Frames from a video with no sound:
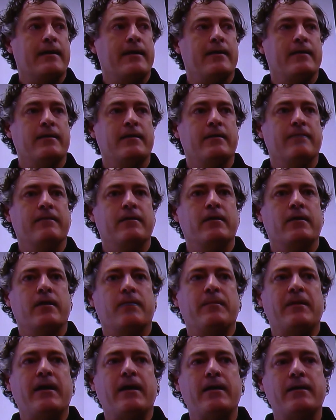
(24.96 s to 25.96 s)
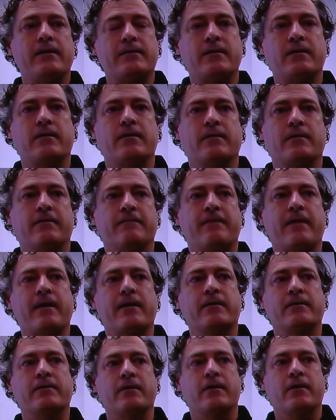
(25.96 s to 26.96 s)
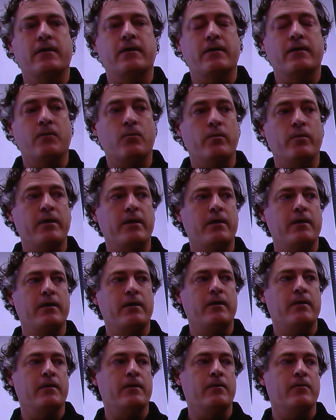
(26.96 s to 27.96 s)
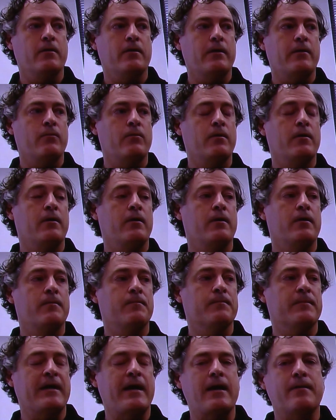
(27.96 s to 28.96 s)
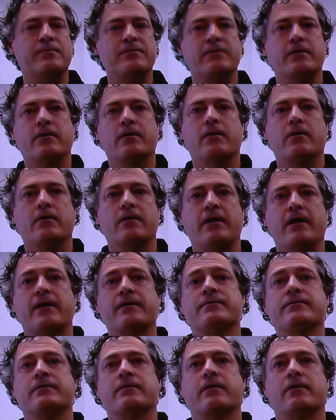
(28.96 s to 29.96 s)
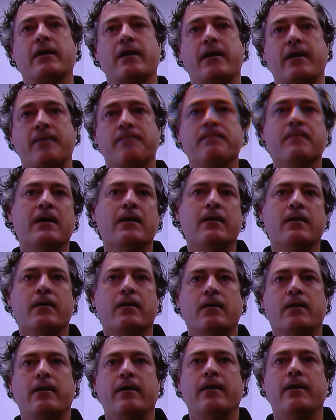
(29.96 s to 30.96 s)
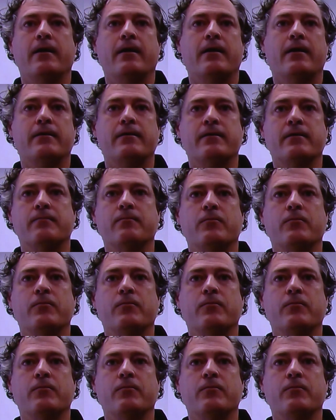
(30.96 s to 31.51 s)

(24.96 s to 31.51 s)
can give you an update. In fact, we captured her yesterday and